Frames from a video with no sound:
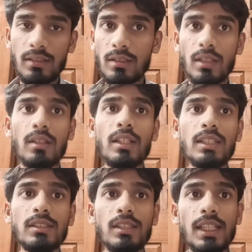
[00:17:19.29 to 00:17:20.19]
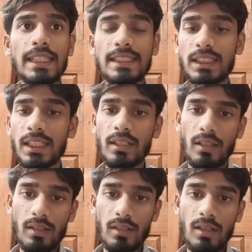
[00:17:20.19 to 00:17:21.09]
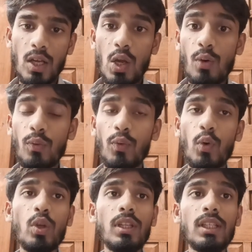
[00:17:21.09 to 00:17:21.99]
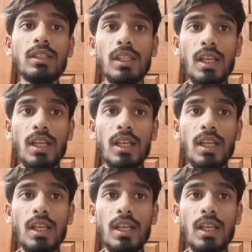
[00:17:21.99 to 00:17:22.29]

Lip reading: third is jitter, fourth is